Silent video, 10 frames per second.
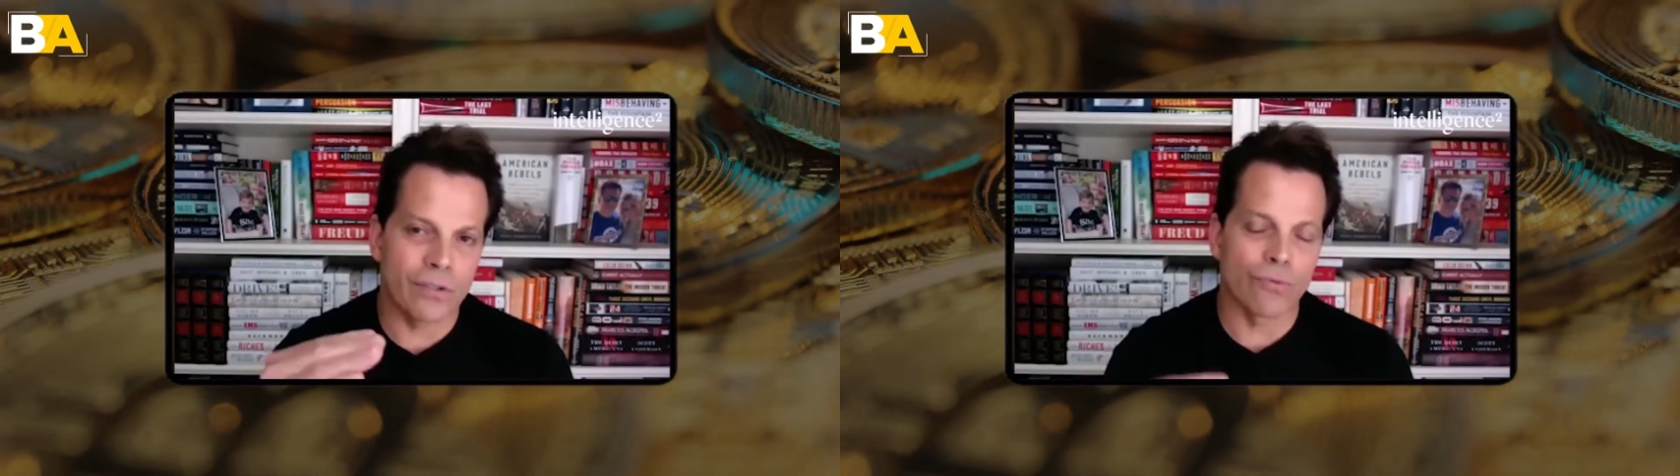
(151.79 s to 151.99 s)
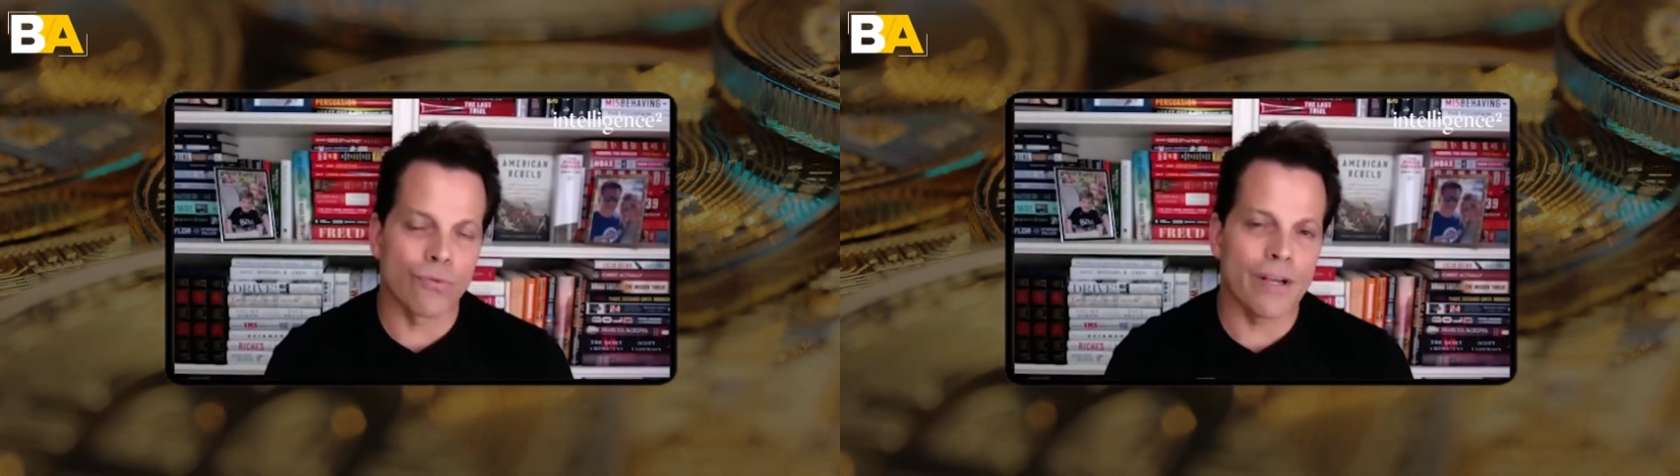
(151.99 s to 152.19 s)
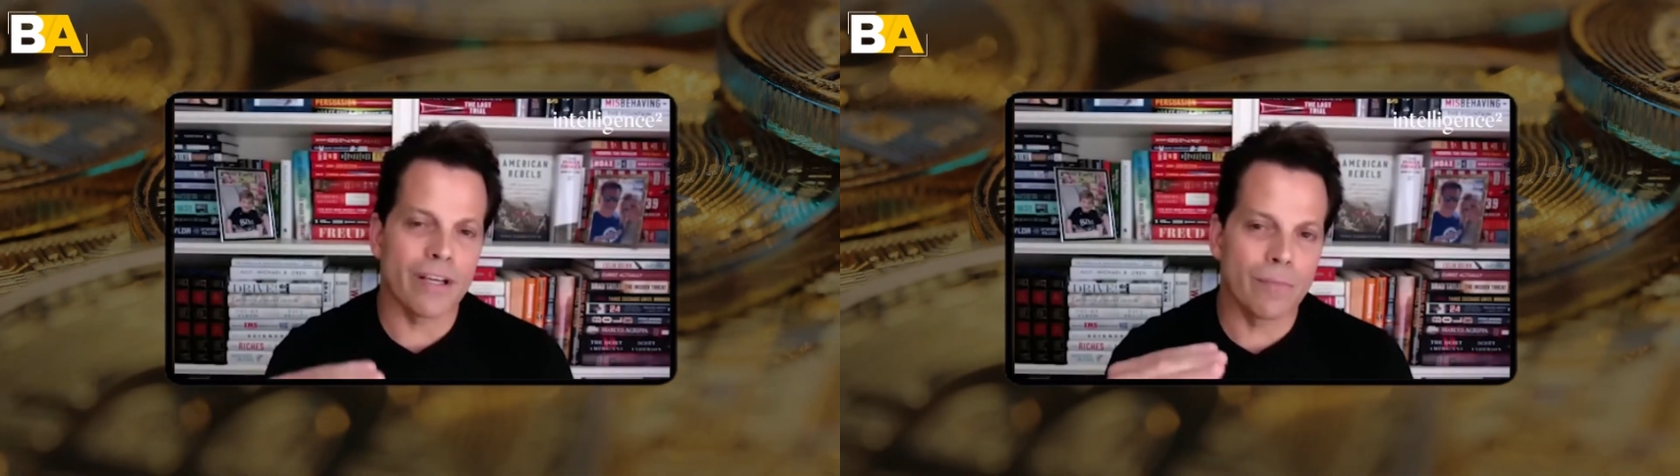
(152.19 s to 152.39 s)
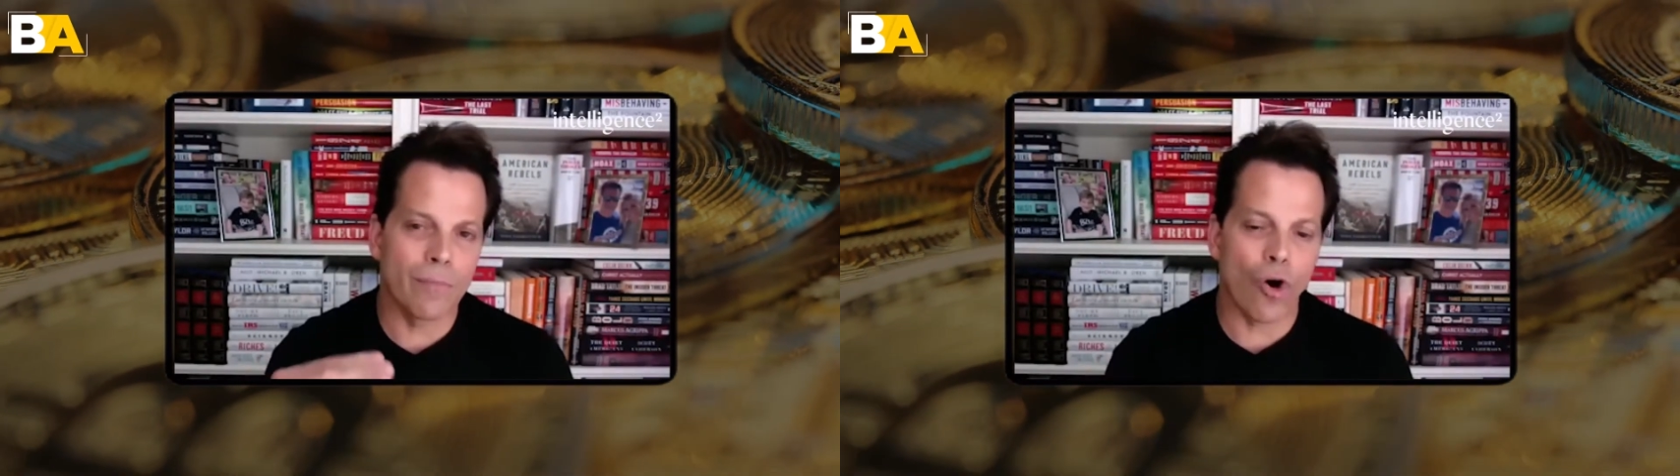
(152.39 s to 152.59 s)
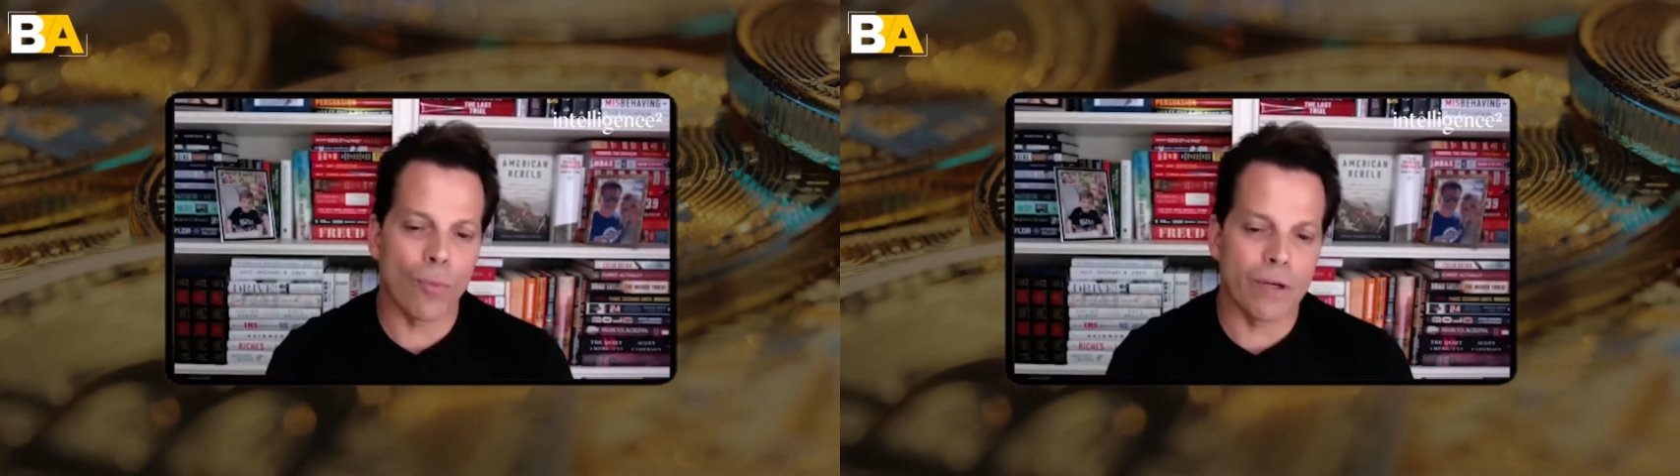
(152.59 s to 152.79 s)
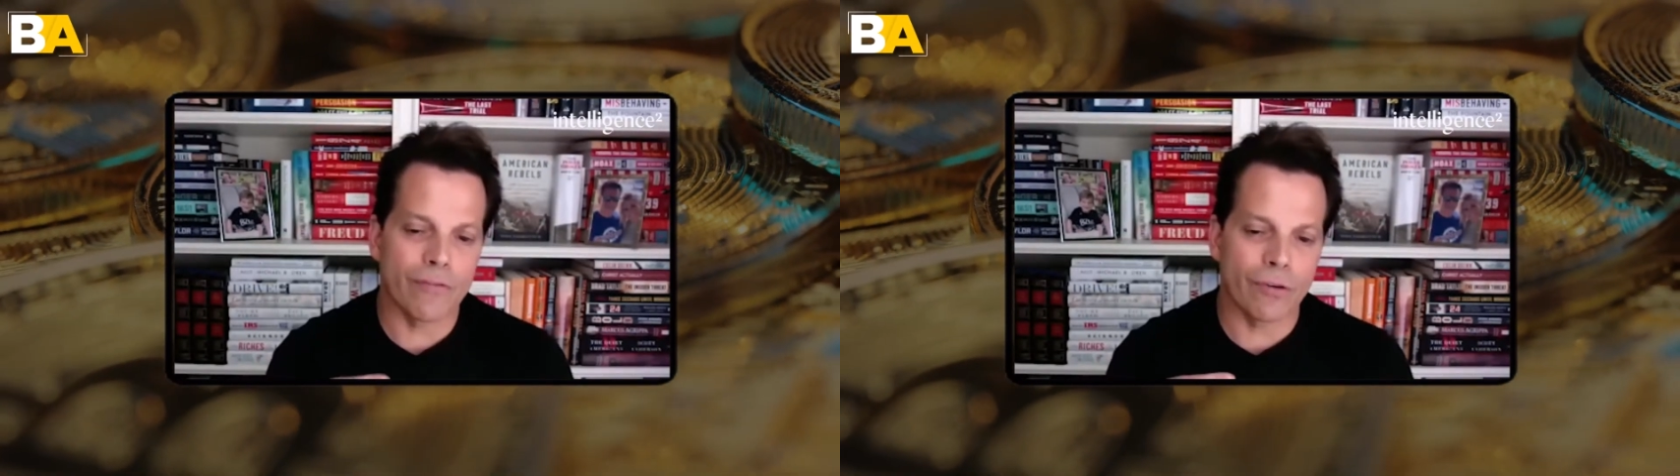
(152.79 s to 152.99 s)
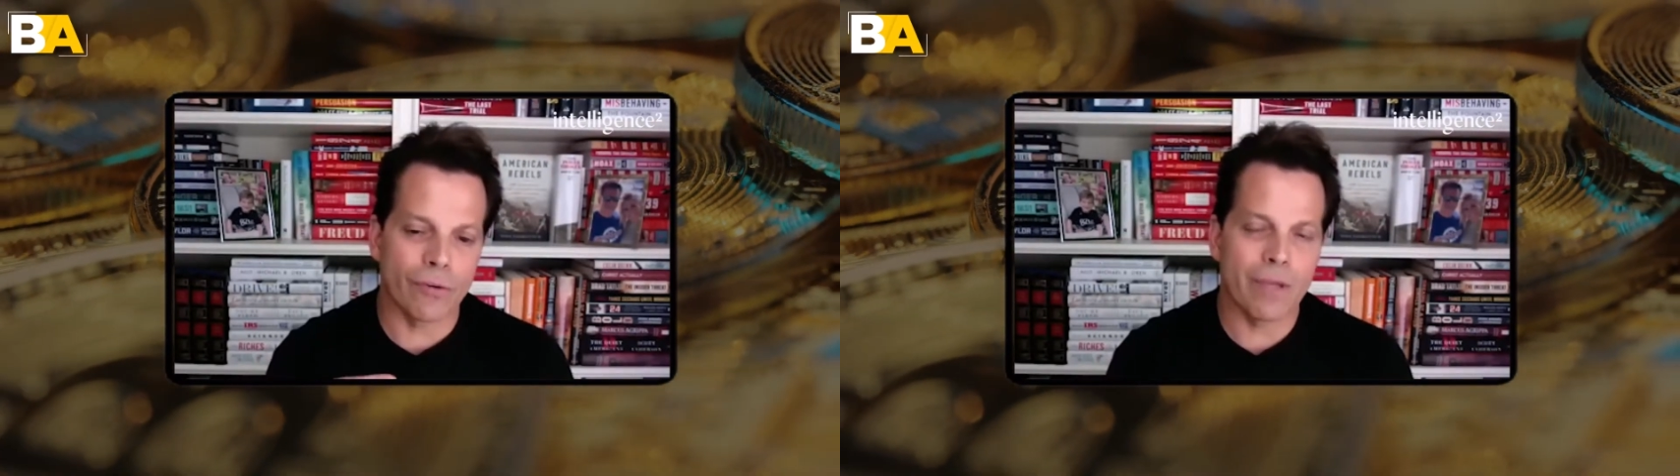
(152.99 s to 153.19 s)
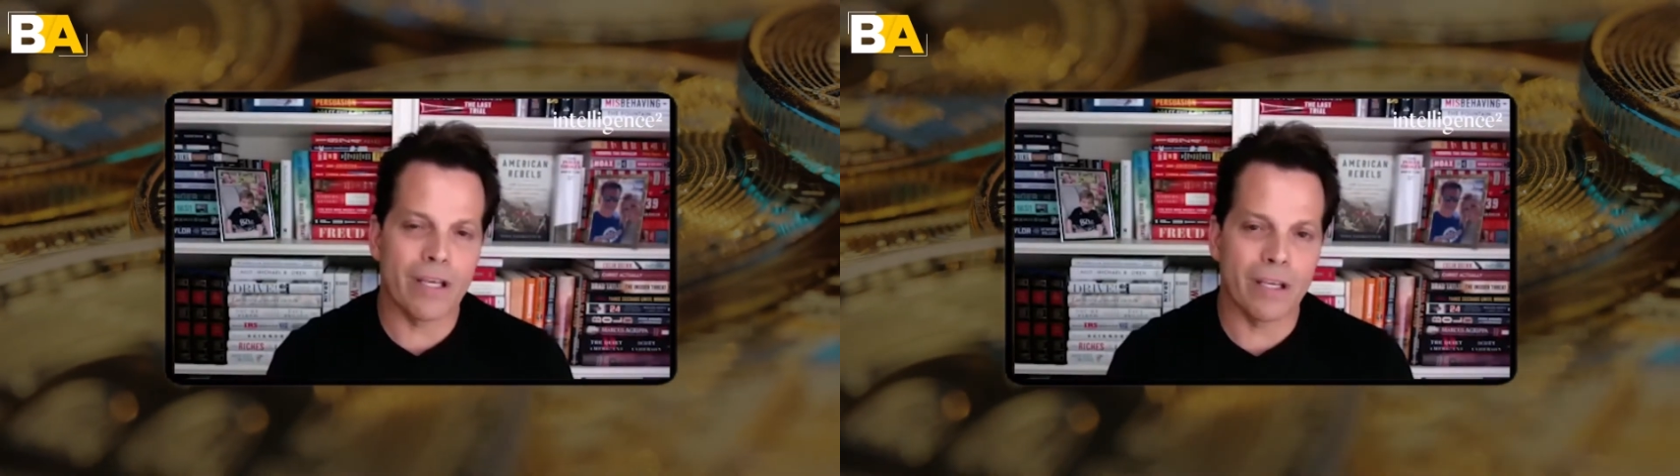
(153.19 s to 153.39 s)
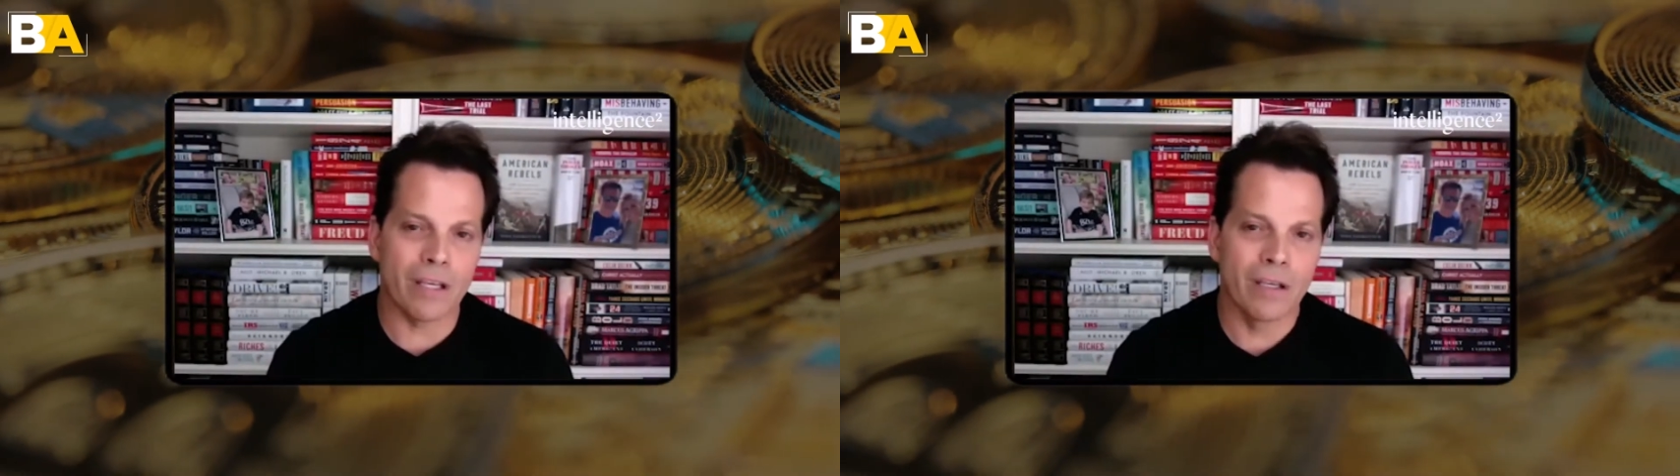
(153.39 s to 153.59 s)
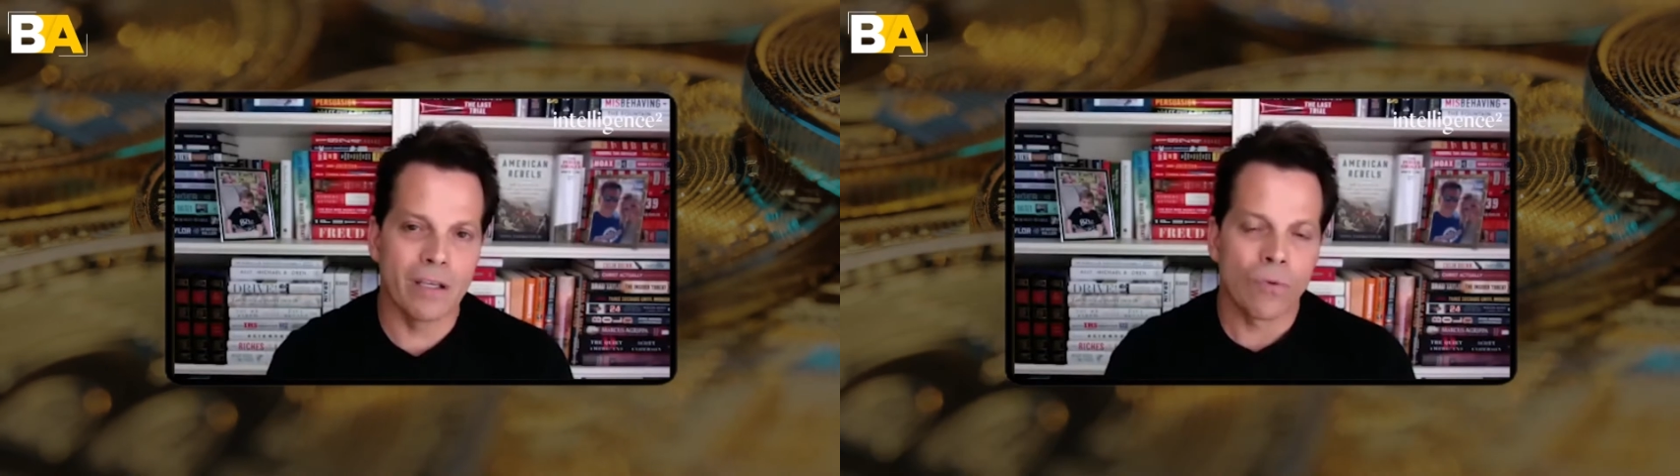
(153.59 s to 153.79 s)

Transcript: eureka moment for me